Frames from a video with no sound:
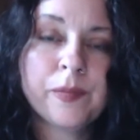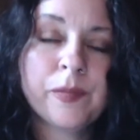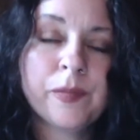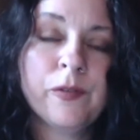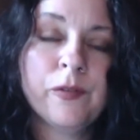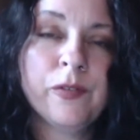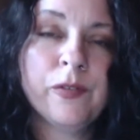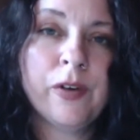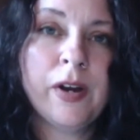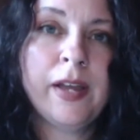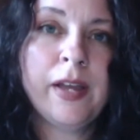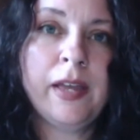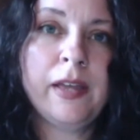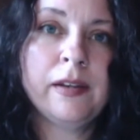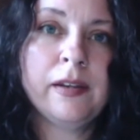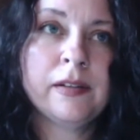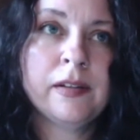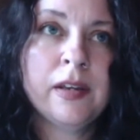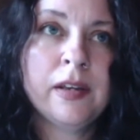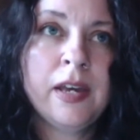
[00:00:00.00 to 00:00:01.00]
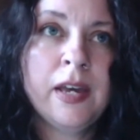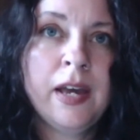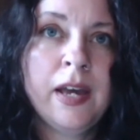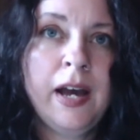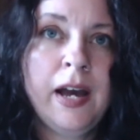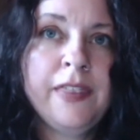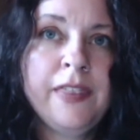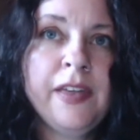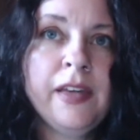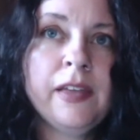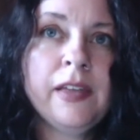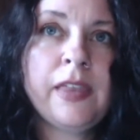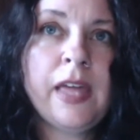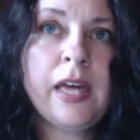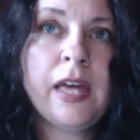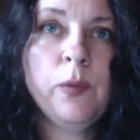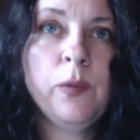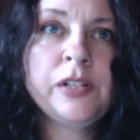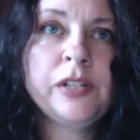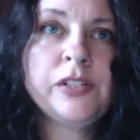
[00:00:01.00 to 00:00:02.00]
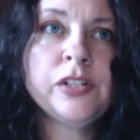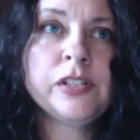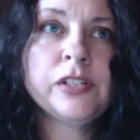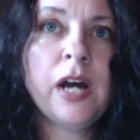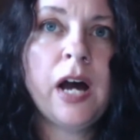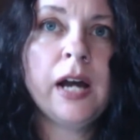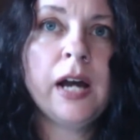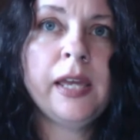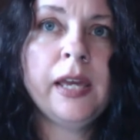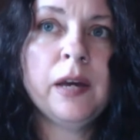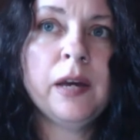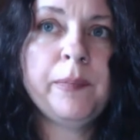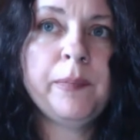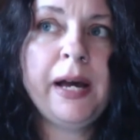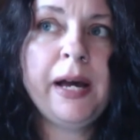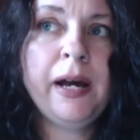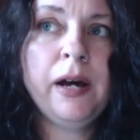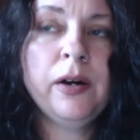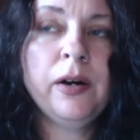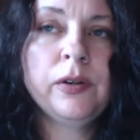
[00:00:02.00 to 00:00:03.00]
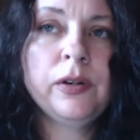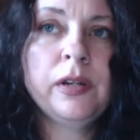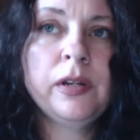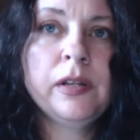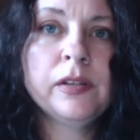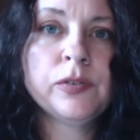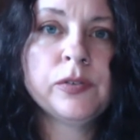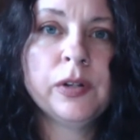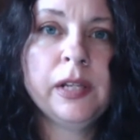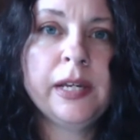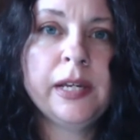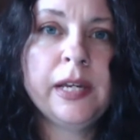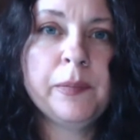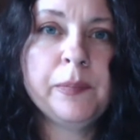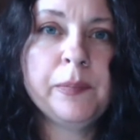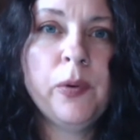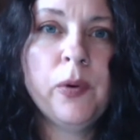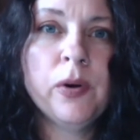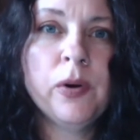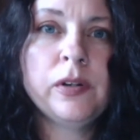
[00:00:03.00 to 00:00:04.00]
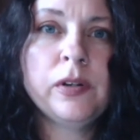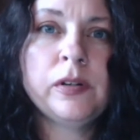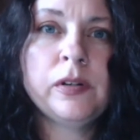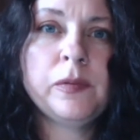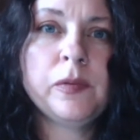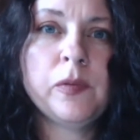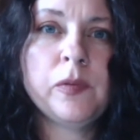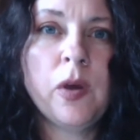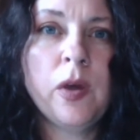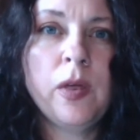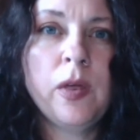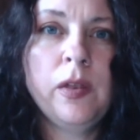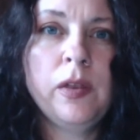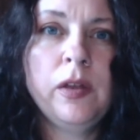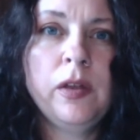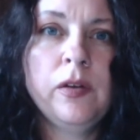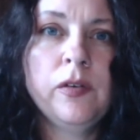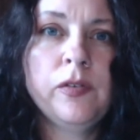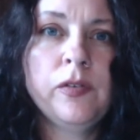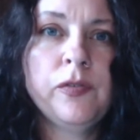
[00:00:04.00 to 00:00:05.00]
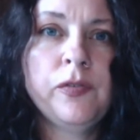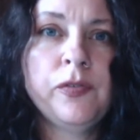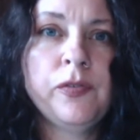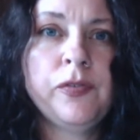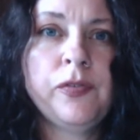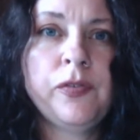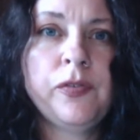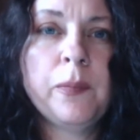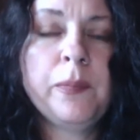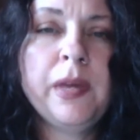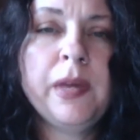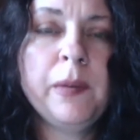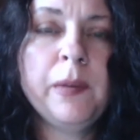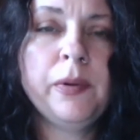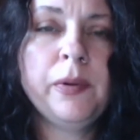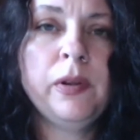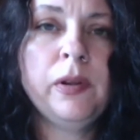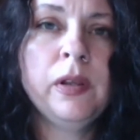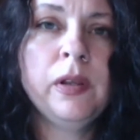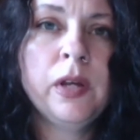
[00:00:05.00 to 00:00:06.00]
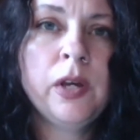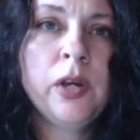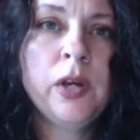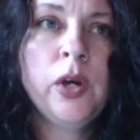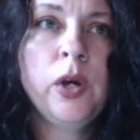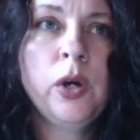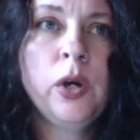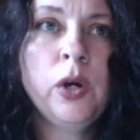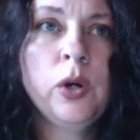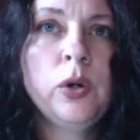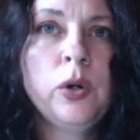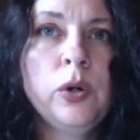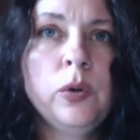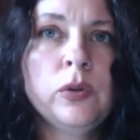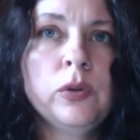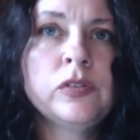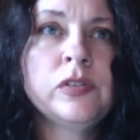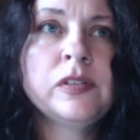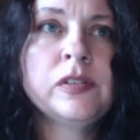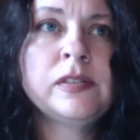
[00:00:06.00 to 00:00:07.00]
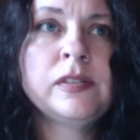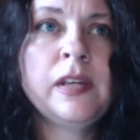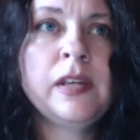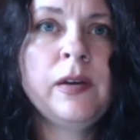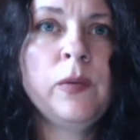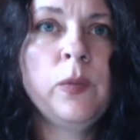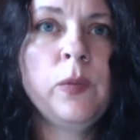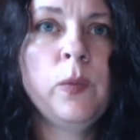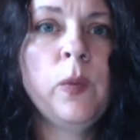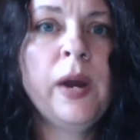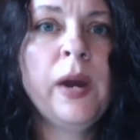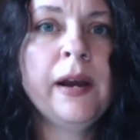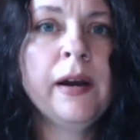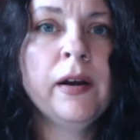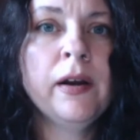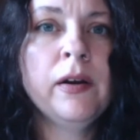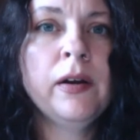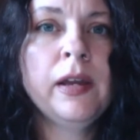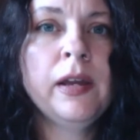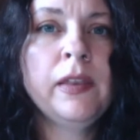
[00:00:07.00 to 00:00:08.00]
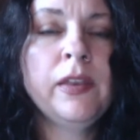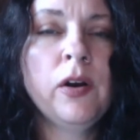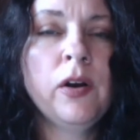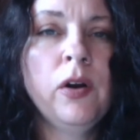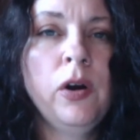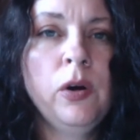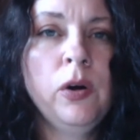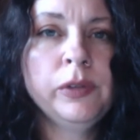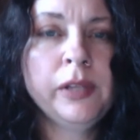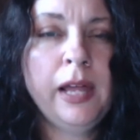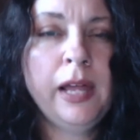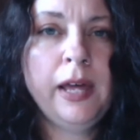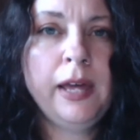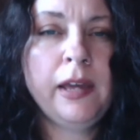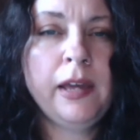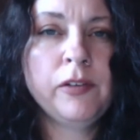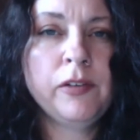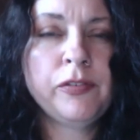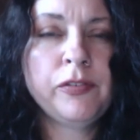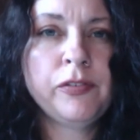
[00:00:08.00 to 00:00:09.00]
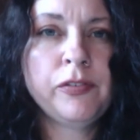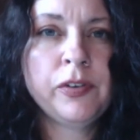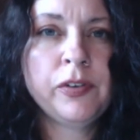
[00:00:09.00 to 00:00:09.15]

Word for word: Right. I think that what you're talking about is really important for people Who, to see where in their own life